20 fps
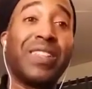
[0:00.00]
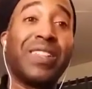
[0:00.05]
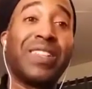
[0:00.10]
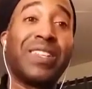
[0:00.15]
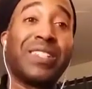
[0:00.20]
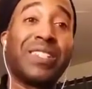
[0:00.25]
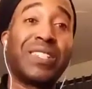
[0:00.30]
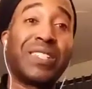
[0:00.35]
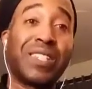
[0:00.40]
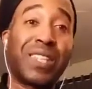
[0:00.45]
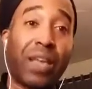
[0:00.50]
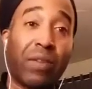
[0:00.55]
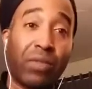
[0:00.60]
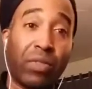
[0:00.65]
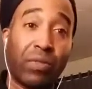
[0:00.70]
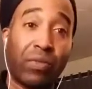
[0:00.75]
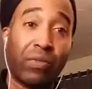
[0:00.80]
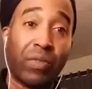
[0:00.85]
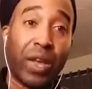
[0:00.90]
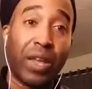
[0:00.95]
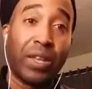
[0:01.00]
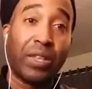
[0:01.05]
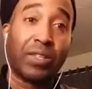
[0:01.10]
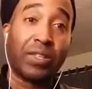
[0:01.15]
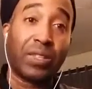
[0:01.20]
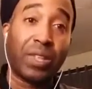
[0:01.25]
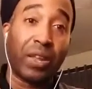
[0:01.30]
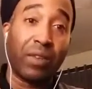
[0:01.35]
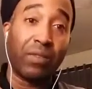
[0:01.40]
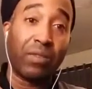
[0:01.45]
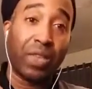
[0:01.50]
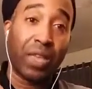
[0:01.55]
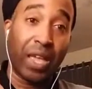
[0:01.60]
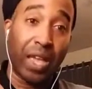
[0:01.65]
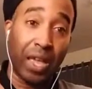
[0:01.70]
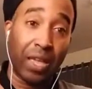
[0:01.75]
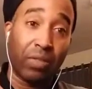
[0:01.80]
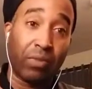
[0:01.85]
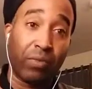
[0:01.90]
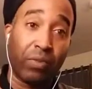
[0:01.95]
the 7th fret instead of the
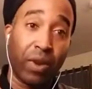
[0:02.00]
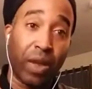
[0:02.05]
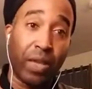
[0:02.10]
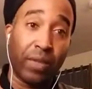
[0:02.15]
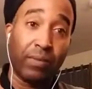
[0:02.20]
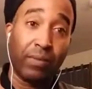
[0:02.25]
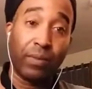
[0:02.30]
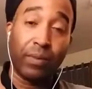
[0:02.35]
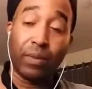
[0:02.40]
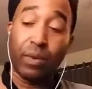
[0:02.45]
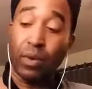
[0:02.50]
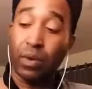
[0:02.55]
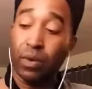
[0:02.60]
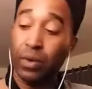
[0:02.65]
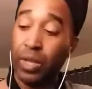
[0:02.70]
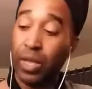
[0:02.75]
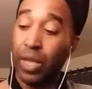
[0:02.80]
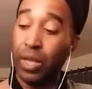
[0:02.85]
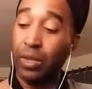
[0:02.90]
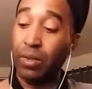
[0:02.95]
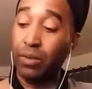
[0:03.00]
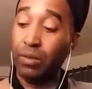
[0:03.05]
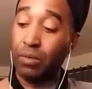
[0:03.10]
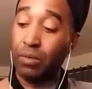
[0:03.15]
8th fret. Okay?